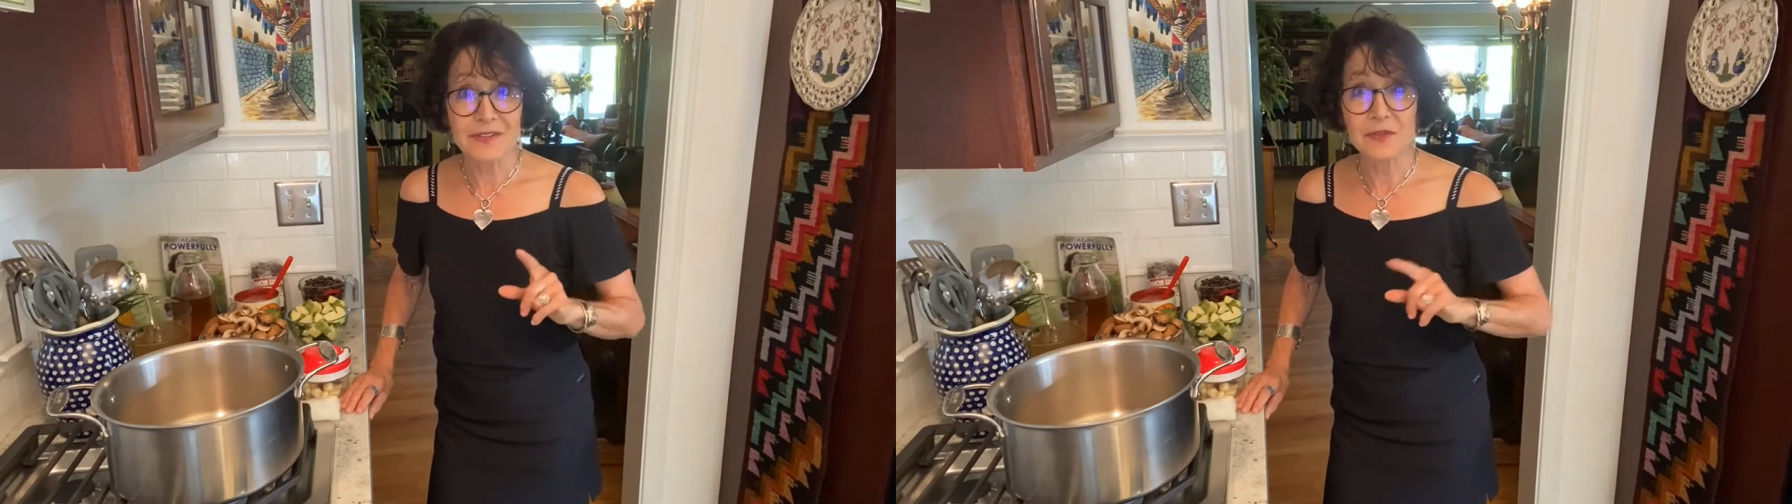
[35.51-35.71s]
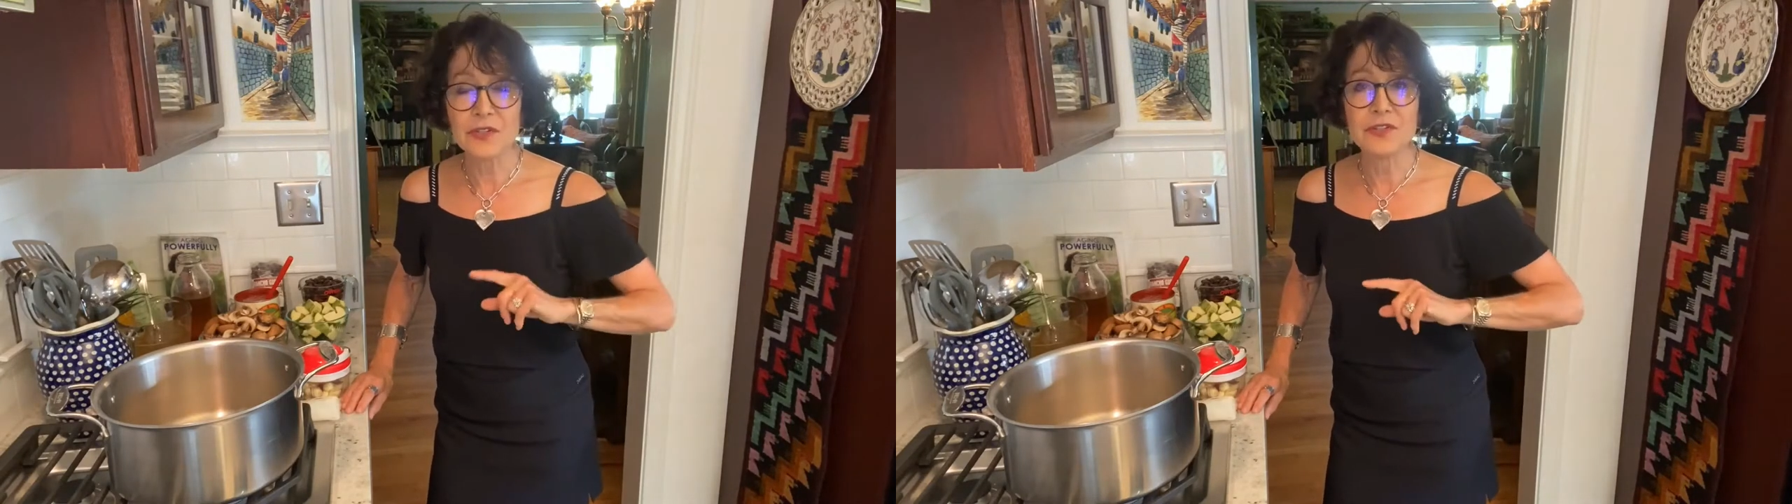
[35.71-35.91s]

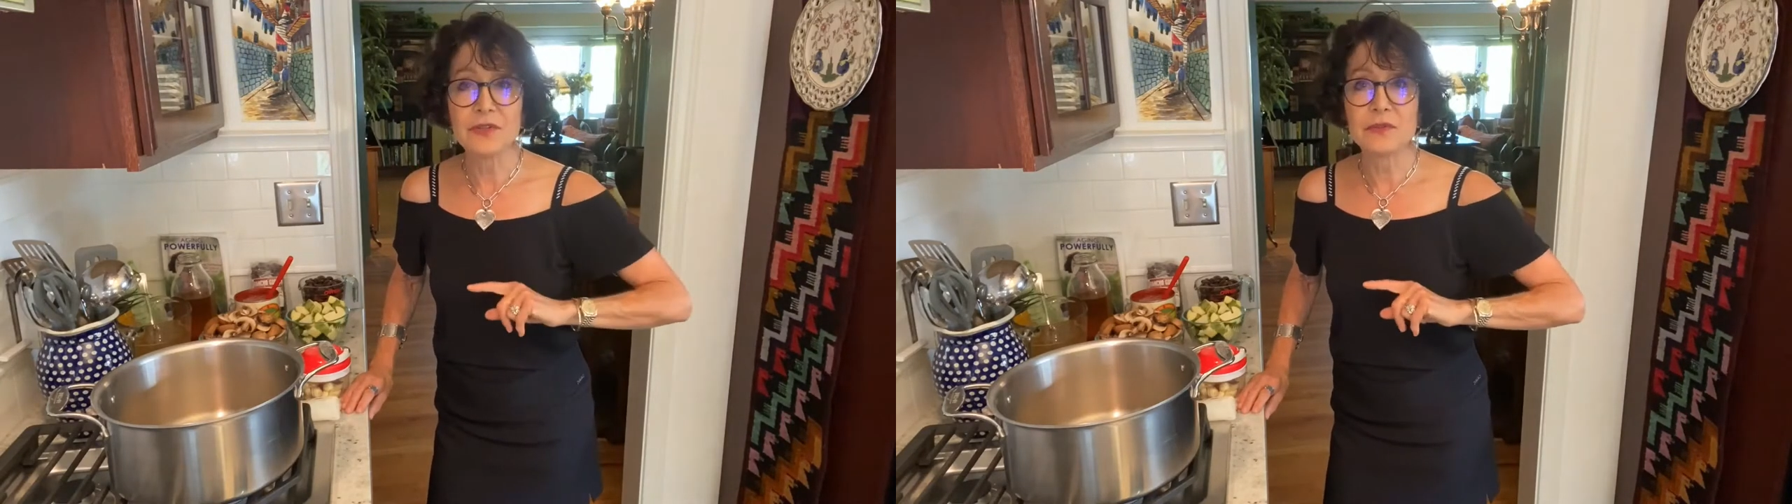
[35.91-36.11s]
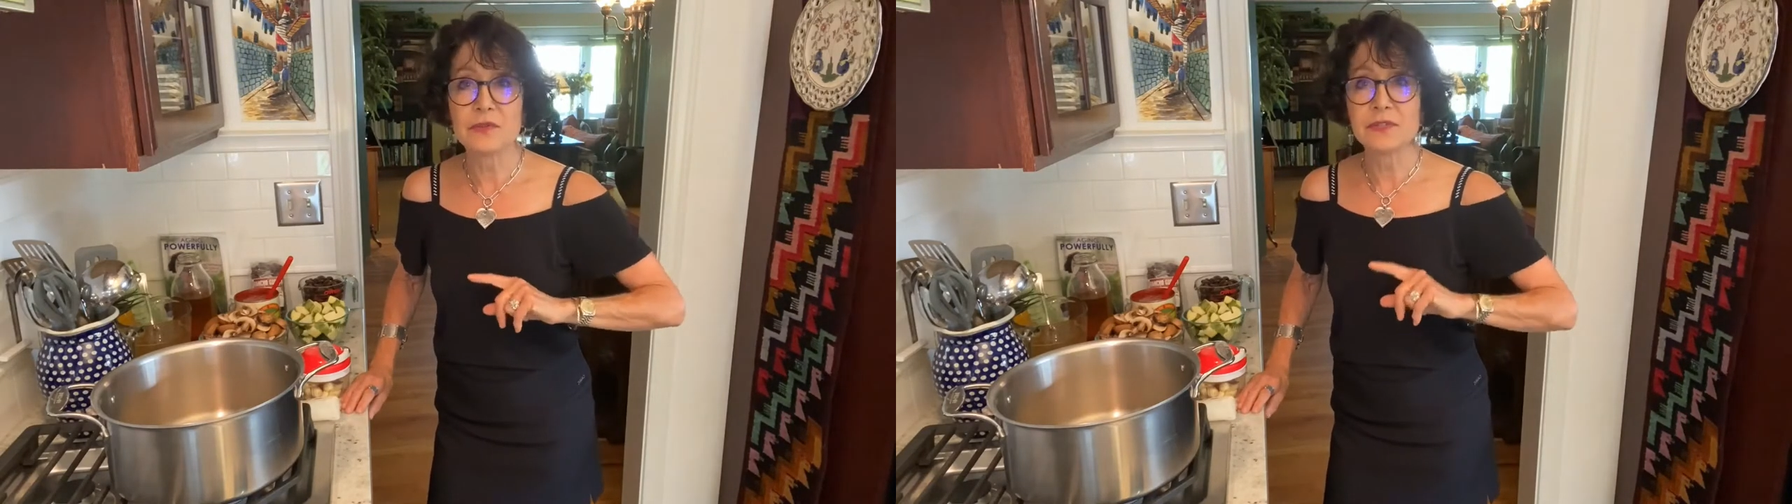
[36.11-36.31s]
you can
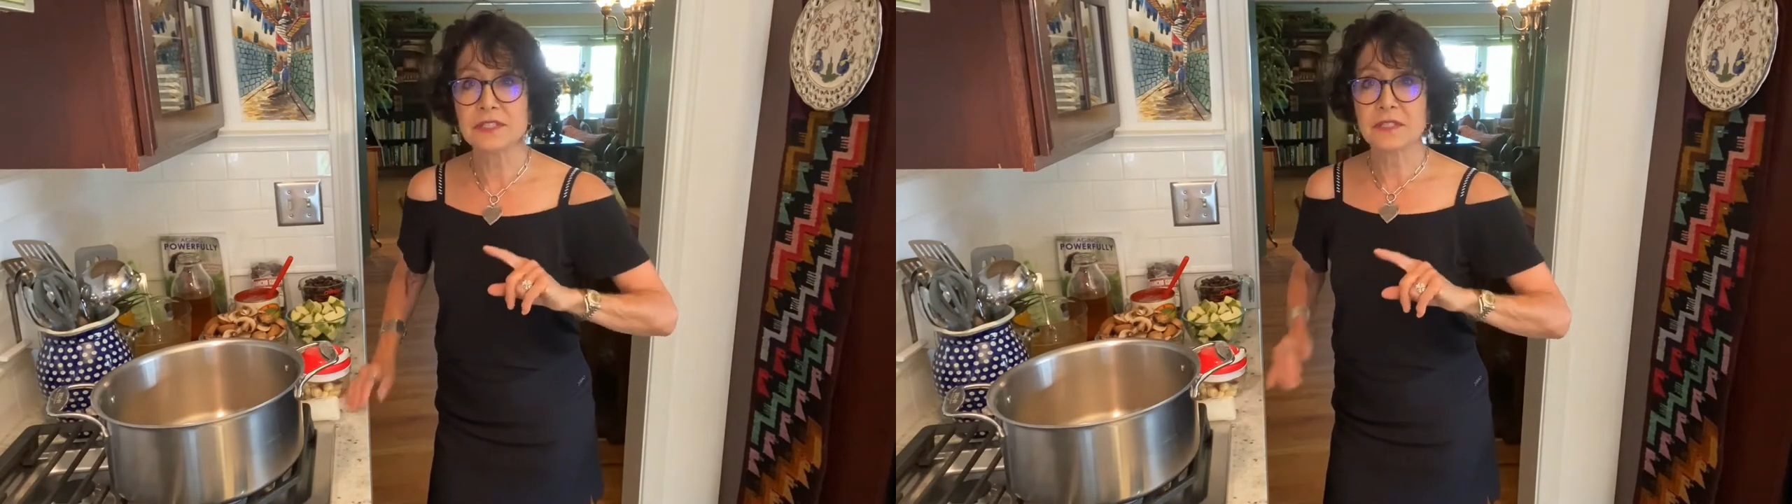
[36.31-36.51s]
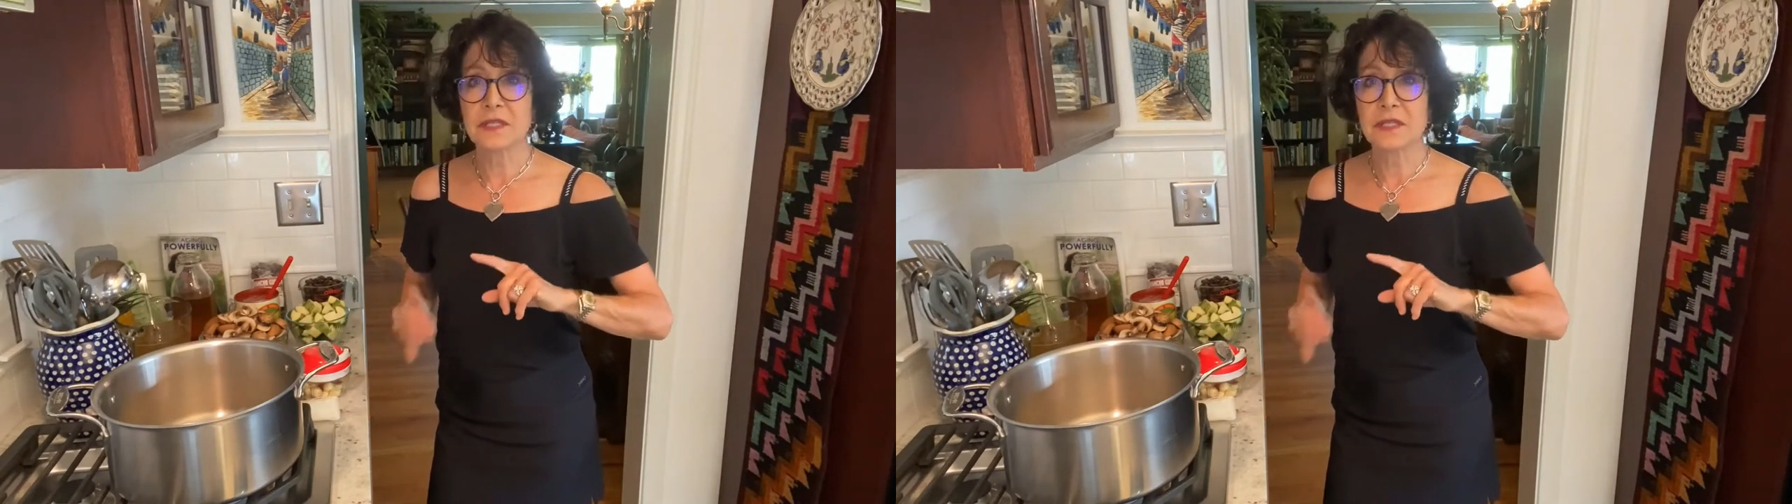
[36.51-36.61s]
use